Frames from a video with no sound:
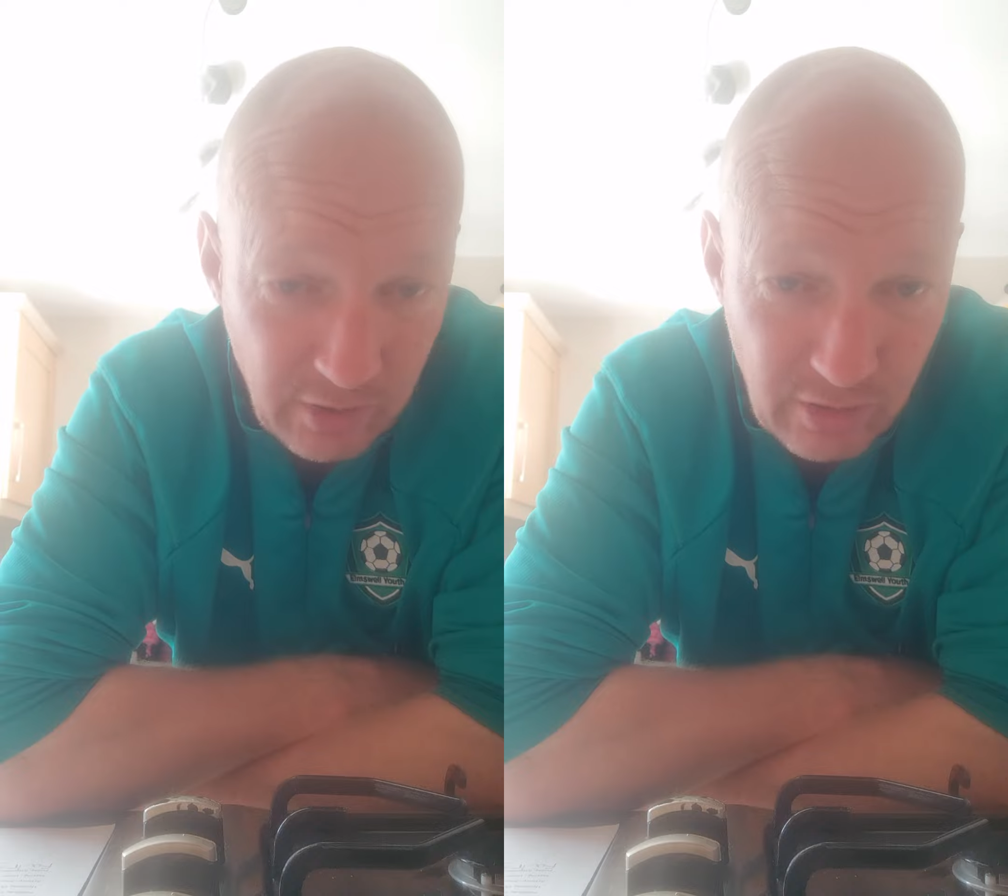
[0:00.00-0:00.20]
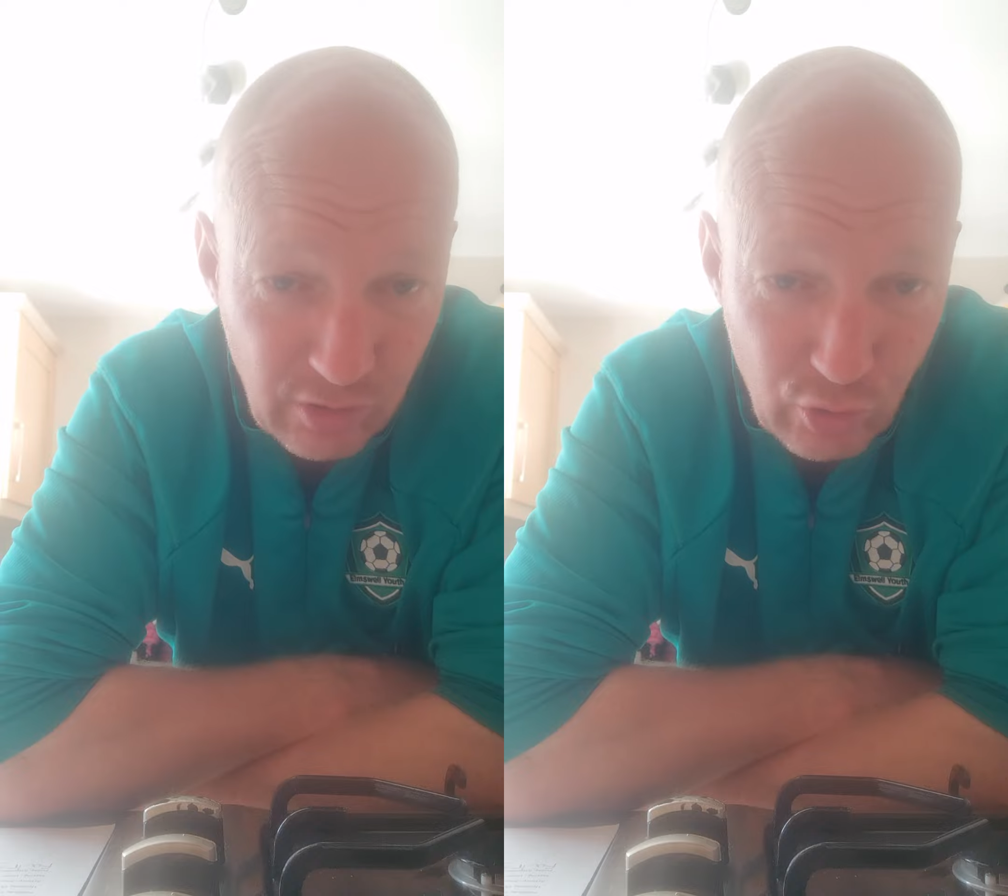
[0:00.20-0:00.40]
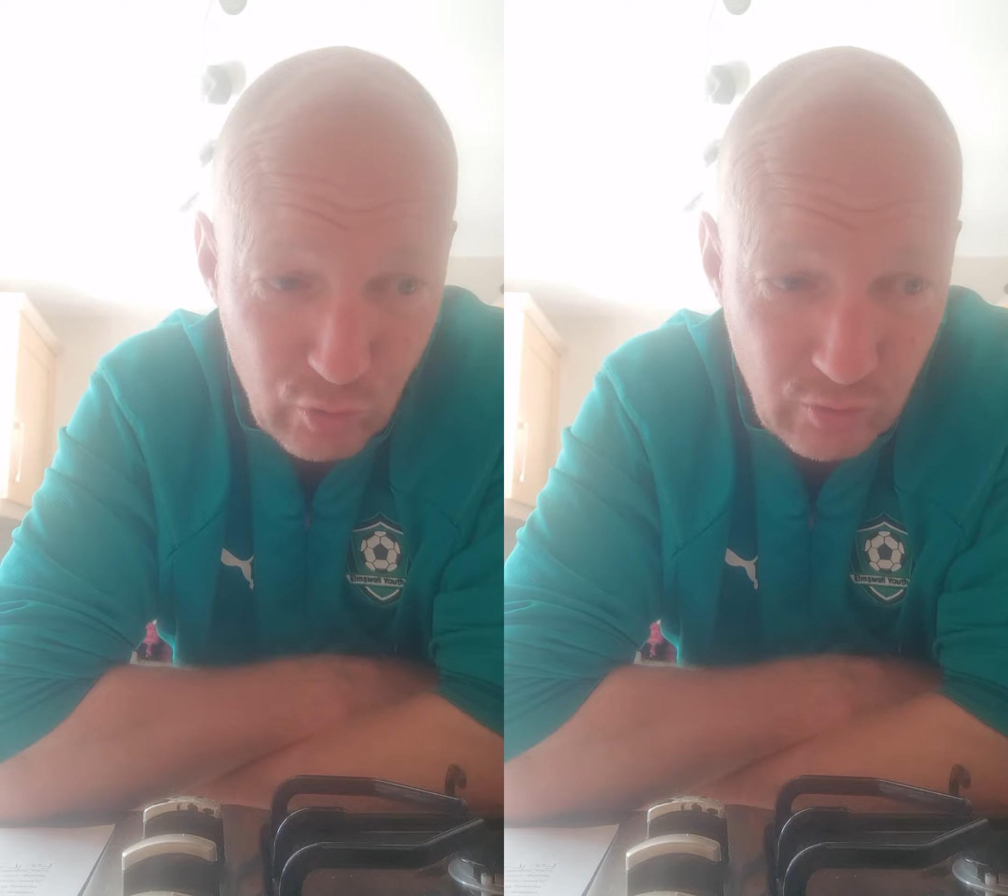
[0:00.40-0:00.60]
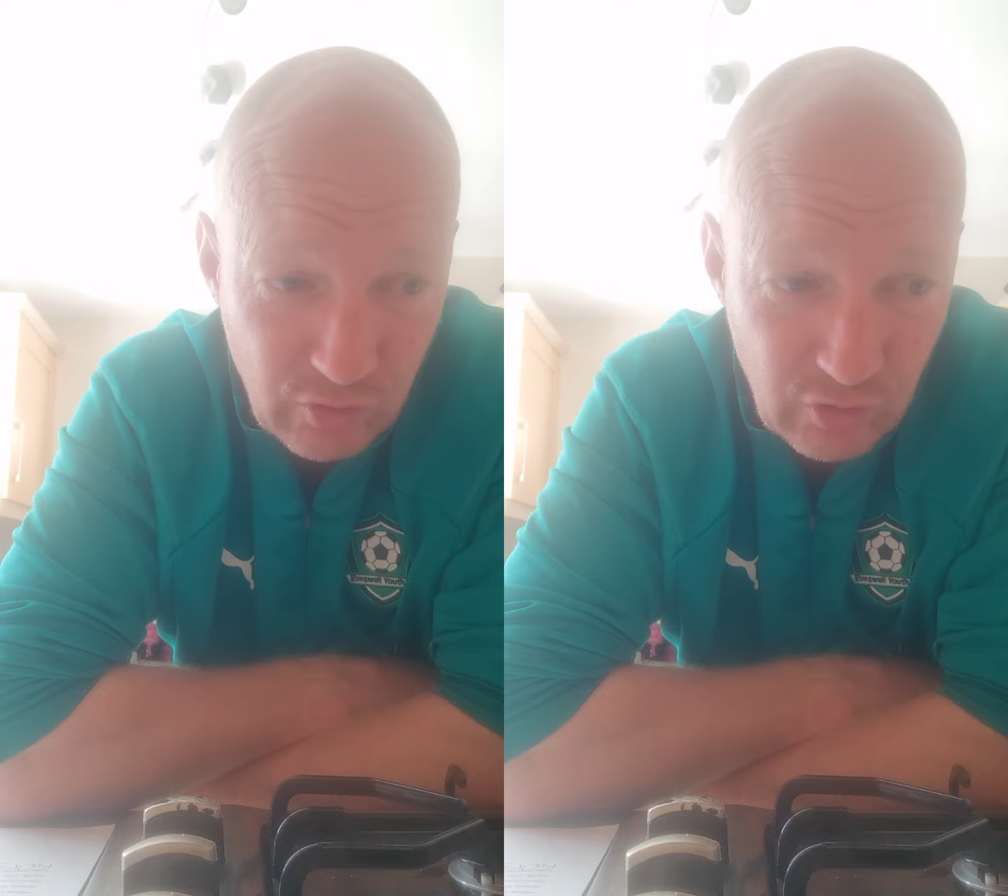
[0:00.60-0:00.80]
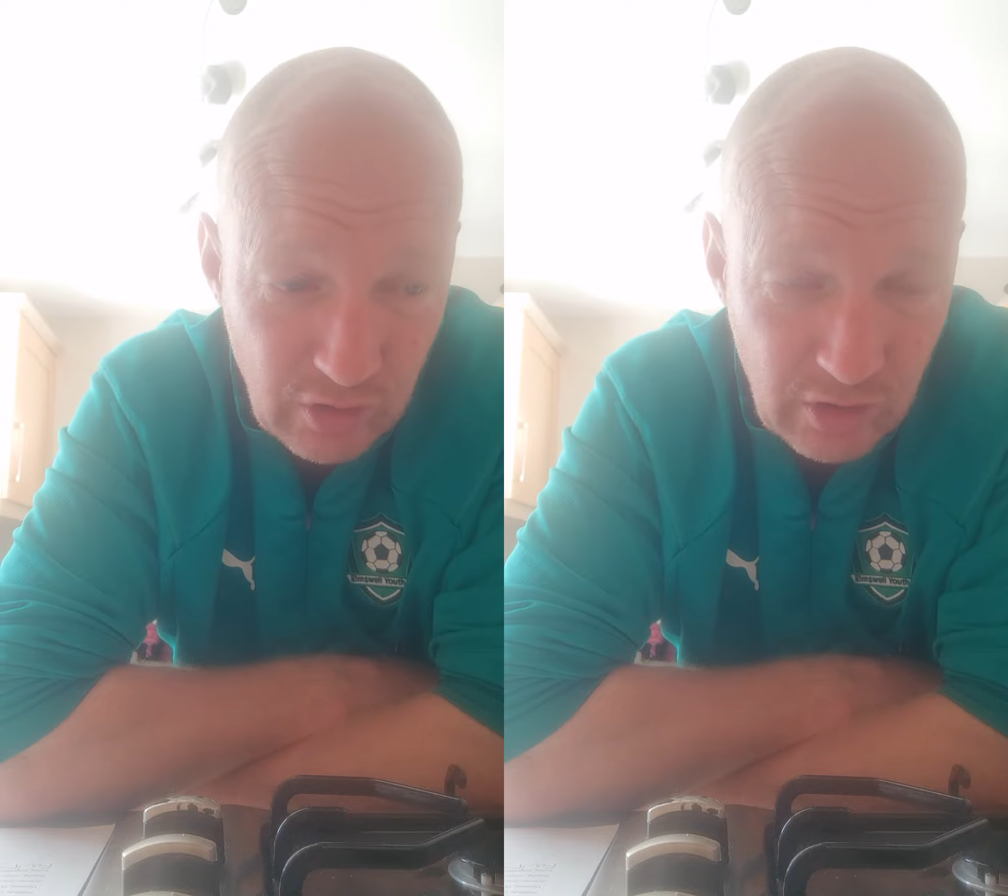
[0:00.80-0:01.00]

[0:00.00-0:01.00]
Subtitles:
could lose